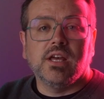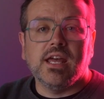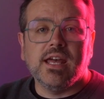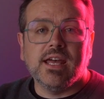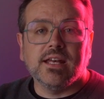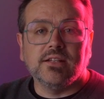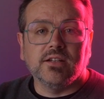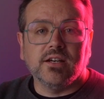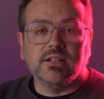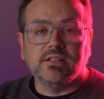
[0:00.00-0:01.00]
and
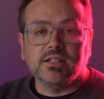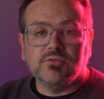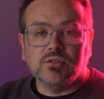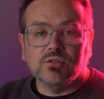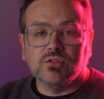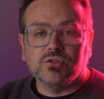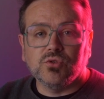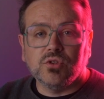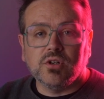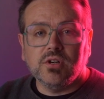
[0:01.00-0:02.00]
to give you a little
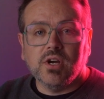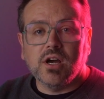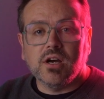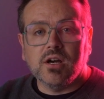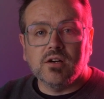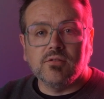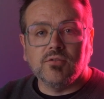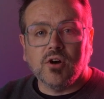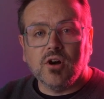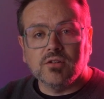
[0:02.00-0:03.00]
tour of
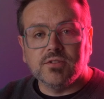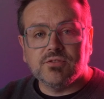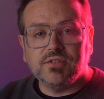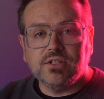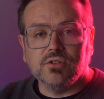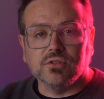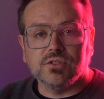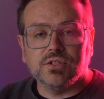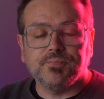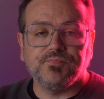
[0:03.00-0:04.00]
all of its
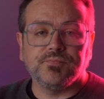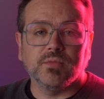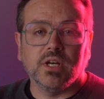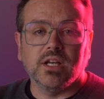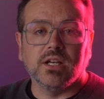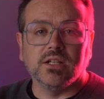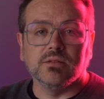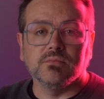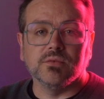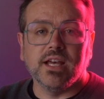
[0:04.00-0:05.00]
features
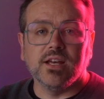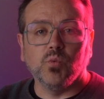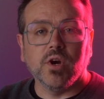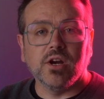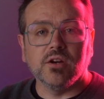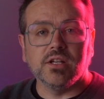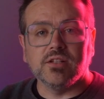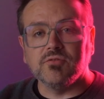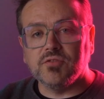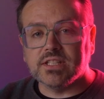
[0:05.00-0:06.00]
and where
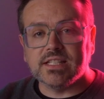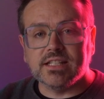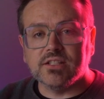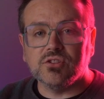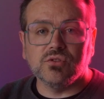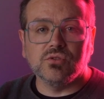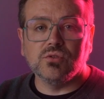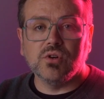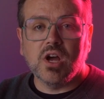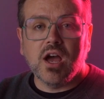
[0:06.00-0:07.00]
it fits
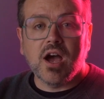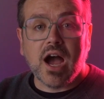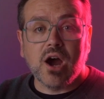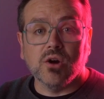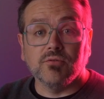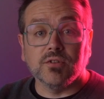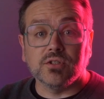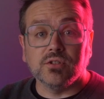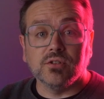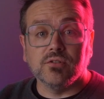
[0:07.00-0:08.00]
into our
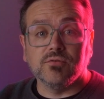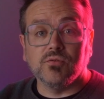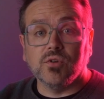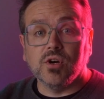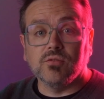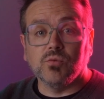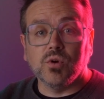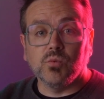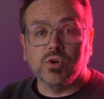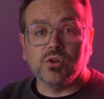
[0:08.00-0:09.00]
vision of
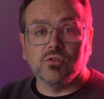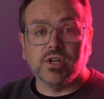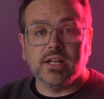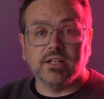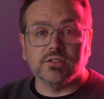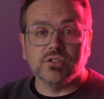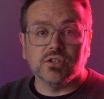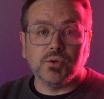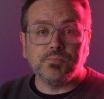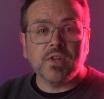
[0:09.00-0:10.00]
what we're creating.
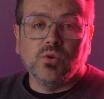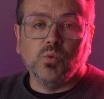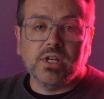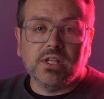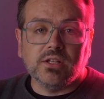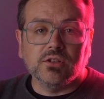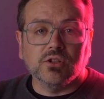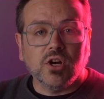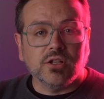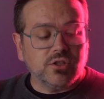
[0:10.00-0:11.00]
So we
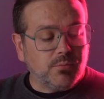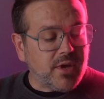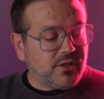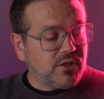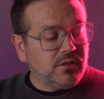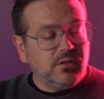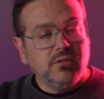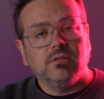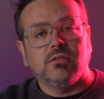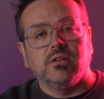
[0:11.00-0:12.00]
launched Magic,
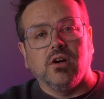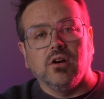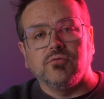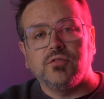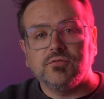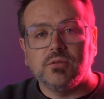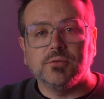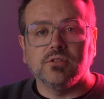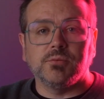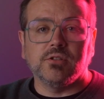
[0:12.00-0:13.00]
our
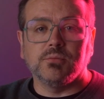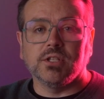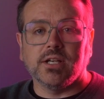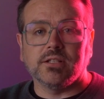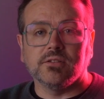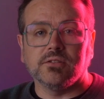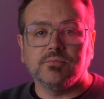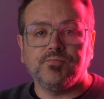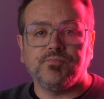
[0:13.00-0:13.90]
50mm binocular,